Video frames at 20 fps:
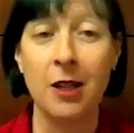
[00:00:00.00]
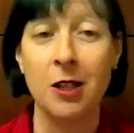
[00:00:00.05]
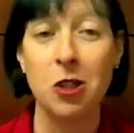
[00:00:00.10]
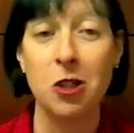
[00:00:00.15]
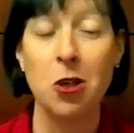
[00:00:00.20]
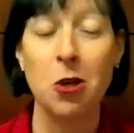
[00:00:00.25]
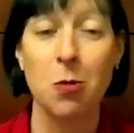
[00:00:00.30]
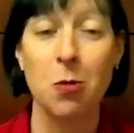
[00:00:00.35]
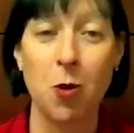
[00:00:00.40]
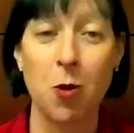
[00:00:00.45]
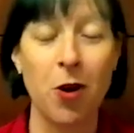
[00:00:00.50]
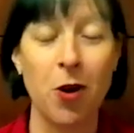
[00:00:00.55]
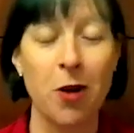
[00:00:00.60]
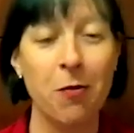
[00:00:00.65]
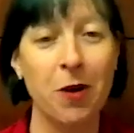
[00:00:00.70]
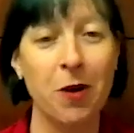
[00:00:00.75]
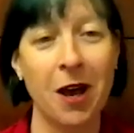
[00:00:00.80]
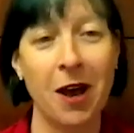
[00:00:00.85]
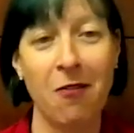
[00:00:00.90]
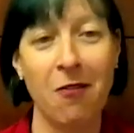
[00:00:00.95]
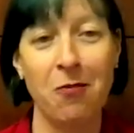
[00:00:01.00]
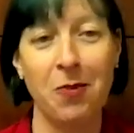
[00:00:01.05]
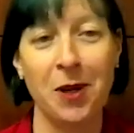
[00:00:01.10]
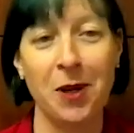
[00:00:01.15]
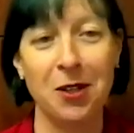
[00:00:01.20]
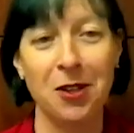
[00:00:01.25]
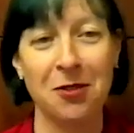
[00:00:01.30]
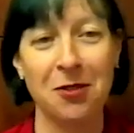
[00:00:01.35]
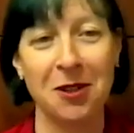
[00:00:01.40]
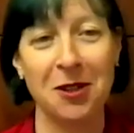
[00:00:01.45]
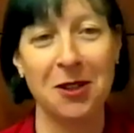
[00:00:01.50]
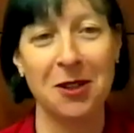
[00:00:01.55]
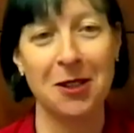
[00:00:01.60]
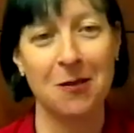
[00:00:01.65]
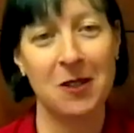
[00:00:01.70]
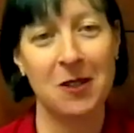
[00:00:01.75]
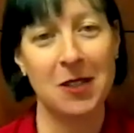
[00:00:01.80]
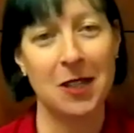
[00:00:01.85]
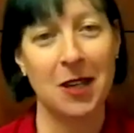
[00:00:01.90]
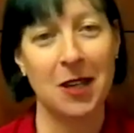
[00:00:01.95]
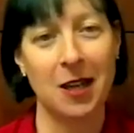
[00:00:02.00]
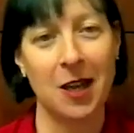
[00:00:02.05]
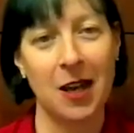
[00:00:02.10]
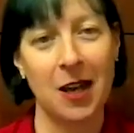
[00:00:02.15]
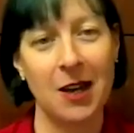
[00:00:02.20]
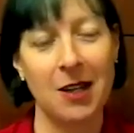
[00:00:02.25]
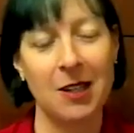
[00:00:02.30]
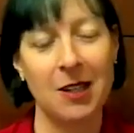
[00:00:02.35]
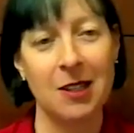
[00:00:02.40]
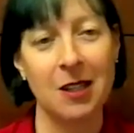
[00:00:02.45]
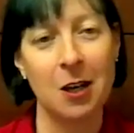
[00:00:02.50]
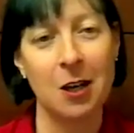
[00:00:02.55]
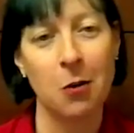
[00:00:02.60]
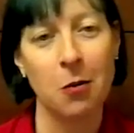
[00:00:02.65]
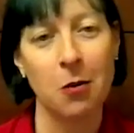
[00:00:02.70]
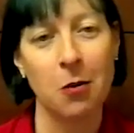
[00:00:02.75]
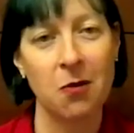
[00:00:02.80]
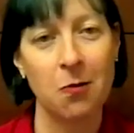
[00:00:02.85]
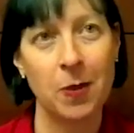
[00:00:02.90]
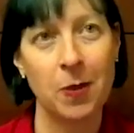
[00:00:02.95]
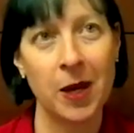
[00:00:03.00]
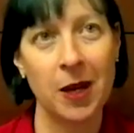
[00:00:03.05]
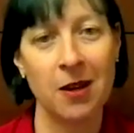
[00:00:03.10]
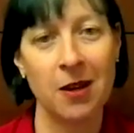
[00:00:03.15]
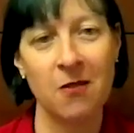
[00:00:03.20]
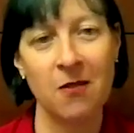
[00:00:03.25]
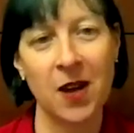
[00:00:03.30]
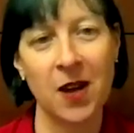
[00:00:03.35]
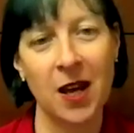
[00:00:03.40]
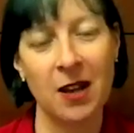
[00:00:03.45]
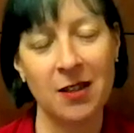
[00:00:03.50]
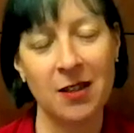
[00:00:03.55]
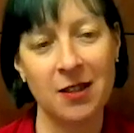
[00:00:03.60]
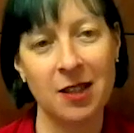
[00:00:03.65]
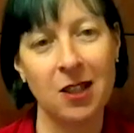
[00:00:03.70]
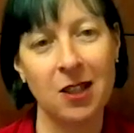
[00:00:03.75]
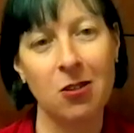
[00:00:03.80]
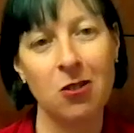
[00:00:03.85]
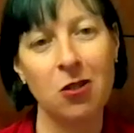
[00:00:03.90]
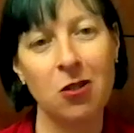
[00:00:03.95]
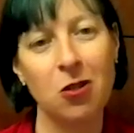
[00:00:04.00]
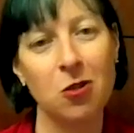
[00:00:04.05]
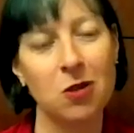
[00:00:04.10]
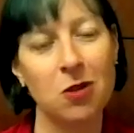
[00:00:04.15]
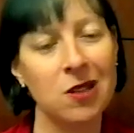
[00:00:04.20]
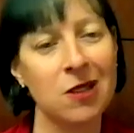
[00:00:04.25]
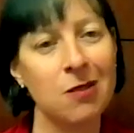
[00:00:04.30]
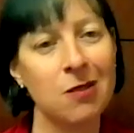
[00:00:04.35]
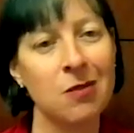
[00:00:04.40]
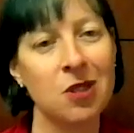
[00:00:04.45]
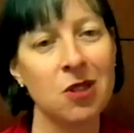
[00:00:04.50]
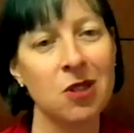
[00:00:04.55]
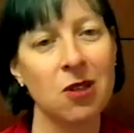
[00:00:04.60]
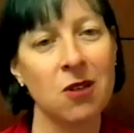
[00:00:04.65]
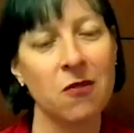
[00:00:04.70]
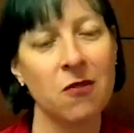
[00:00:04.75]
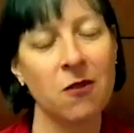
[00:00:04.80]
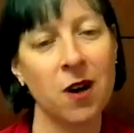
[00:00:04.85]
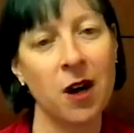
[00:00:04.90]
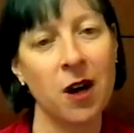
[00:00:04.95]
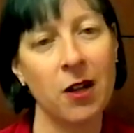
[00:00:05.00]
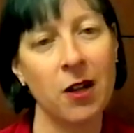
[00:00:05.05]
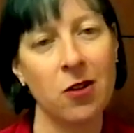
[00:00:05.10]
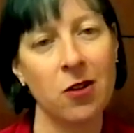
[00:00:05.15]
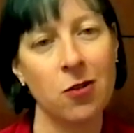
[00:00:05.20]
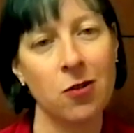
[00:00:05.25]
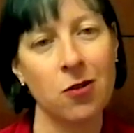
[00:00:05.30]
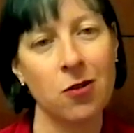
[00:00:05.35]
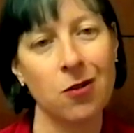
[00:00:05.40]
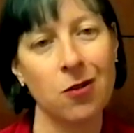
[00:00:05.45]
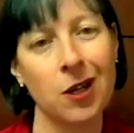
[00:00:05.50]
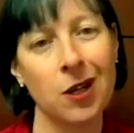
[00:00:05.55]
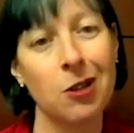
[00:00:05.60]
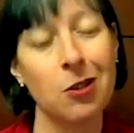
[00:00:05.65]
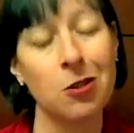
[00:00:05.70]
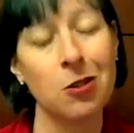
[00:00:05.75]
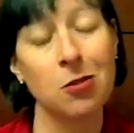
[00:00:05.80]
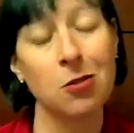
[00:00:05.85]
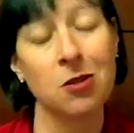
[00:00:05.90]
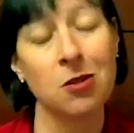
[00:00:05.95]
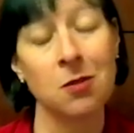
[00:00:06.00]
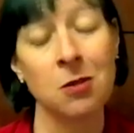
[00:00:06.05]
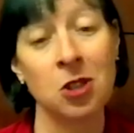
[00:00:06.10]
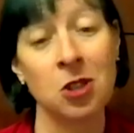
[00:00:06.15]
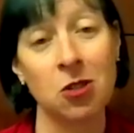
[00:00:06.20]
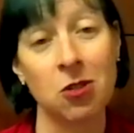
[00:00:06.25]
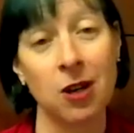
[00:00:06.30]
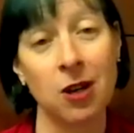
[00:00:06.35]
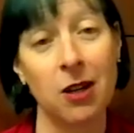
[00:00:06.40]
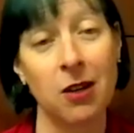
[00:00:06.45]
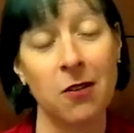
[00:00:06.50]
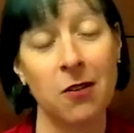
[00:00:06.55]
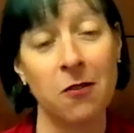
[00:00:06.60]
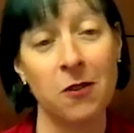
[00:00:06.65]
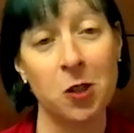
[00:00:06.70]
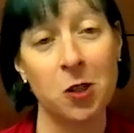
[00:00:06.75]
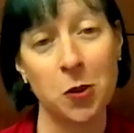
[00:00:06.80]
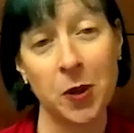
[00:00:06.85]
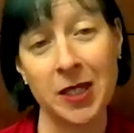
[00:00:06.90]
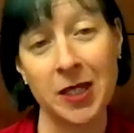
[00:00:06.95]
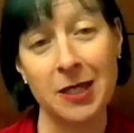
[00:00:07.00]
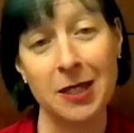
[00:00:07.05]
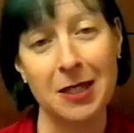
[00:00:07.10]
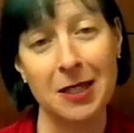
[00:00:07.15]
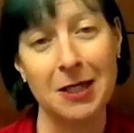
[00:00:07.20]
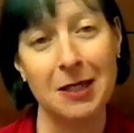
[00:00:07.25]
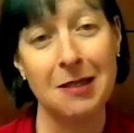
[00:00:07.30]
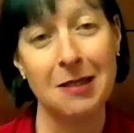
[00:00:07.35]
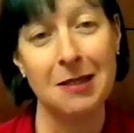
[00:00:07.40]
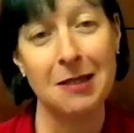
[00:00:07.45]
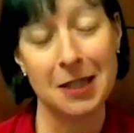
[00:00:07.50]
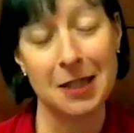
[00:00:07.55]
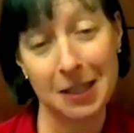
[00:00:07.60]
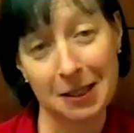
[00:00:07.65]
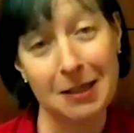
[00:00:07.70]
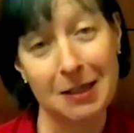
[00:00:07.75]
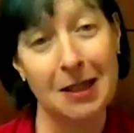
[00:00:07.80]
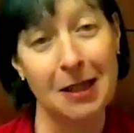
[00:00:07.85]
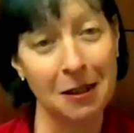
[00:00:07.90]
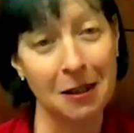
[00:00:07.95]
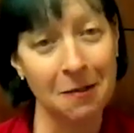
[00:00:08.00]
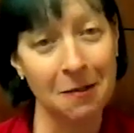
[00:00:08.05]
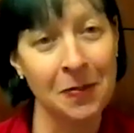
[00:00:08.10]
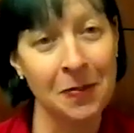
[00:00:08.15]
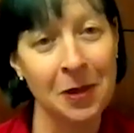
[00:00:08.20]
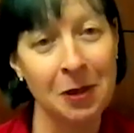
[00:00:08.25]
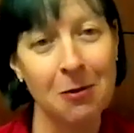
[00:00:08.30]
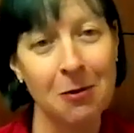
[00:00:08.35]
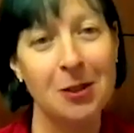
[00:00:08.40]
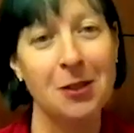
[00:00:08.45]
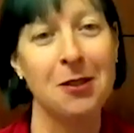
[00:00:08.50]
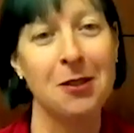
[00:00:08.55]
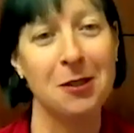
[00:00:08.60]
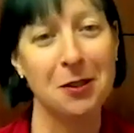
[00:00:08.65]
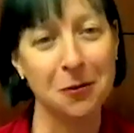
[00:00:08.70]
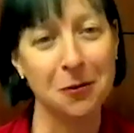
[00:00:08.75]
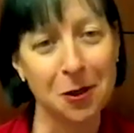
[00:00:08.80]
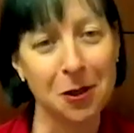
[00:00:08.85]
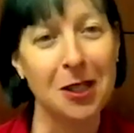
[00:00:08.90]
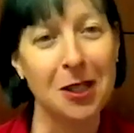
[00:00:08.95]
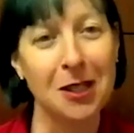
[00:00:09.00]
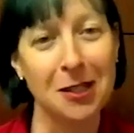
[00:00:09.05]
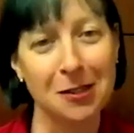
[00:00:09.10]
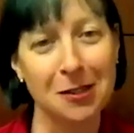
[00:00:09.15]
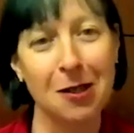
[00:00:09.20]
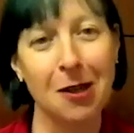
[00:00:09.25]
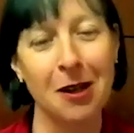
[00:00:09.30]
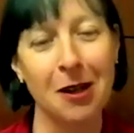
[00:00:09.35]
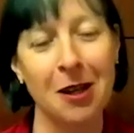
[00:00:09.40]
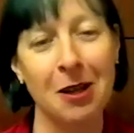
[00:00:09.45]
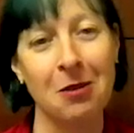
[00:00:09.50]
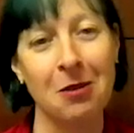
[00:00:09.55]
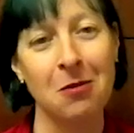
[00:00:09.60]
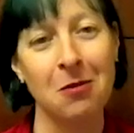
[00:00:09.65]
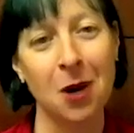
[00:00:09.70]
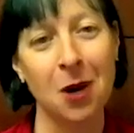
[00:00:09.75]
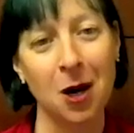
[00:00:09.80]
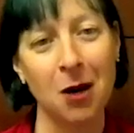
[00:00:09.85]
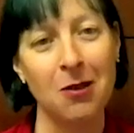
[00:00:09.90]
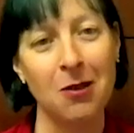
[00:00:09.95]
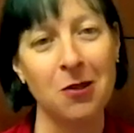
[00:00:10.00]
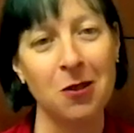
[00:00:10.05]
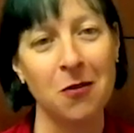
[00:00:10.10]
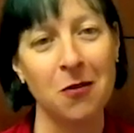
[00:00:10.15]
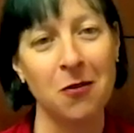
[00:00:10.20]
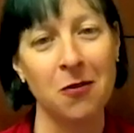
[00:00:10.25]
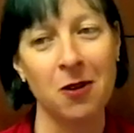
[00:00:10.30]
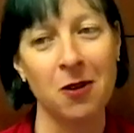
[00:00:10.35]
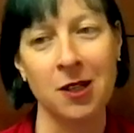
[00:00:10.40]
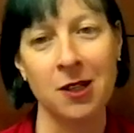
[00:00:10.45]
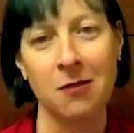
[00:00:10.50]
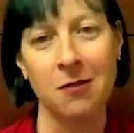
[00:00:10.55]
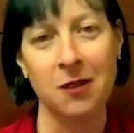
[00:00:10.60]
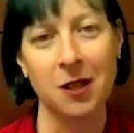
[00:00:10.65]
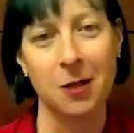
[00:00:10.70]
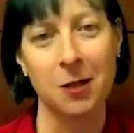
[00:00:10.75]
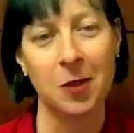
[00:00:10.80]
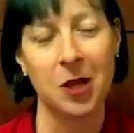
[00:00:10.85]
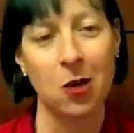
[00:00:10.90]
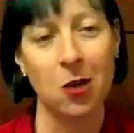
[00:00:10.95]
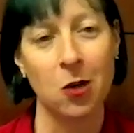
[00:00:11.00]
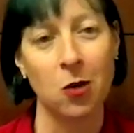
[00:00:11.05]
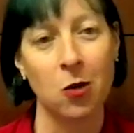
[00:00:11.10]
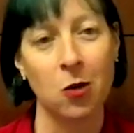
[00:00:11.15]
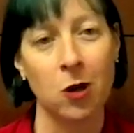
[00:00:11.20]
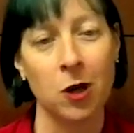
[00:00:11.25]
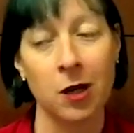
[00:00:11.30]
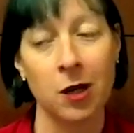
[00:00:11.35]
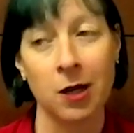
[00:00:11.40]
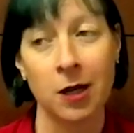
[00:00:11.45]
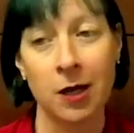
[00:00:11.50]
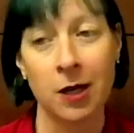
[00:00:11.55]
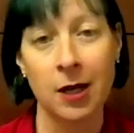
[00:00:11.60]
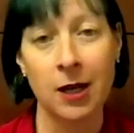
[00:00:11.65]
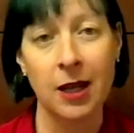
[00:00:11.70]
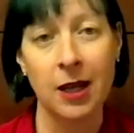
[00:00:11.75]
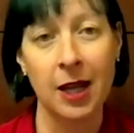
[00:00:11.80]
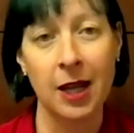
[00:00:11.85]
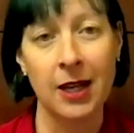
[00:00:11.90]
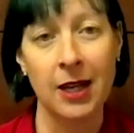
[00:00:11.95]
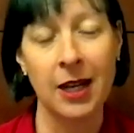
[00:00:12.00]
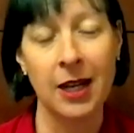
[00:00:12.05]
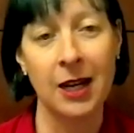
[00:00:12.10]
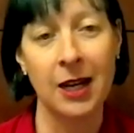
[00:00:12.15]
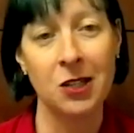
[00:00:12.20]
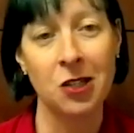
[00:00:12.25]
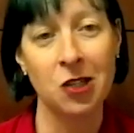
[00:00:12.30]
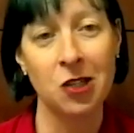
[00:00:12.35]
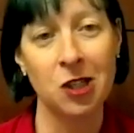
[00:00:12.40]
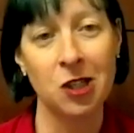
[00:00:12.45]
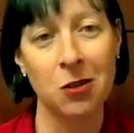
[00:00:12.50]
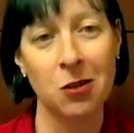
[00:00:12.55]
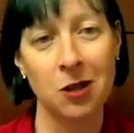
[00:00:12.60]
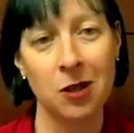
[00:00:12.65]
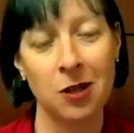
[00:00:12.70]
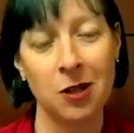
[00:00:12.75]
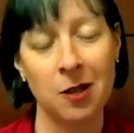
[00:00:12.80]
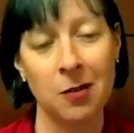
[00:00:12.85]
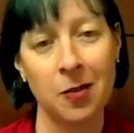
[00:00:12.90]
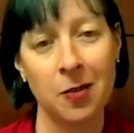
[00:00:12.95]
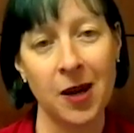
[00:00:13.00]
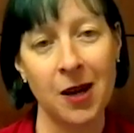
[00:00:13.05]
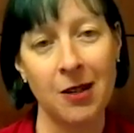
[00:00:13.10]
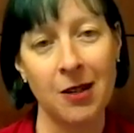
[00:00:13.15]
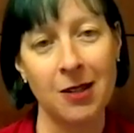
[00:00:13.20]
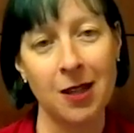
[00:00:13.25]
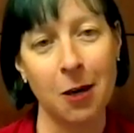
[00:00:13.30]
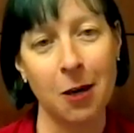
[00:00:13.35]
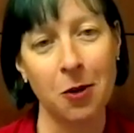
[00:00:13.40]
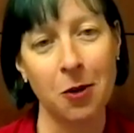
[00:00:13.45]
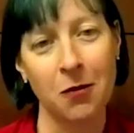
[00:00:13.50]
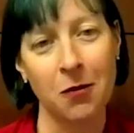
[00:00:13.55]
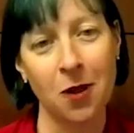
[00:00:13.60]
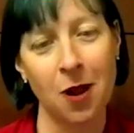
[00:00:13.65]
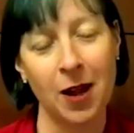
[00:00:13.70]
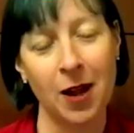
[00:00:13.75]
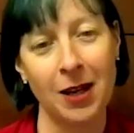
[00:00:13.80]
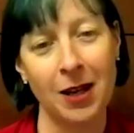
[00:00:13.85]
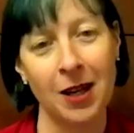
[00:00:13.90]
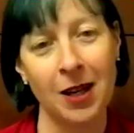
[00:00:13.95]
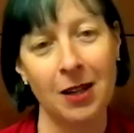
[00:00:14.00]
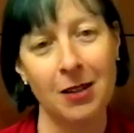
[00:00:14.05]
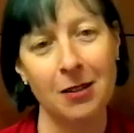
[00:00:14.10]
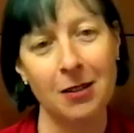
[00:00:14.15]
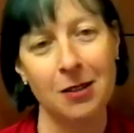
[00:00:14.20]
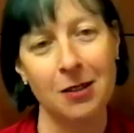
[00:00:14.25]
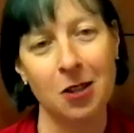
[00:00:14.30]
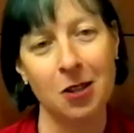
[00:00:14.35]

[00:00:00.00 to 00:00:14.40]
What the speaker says: To your point, we have been doing this for decades. We've been advanced ecotourism certified through Ecotourism Australia for 20 years this year, which is a very exciting milestone for us. We had a big audit late last year and passed that with flying colours.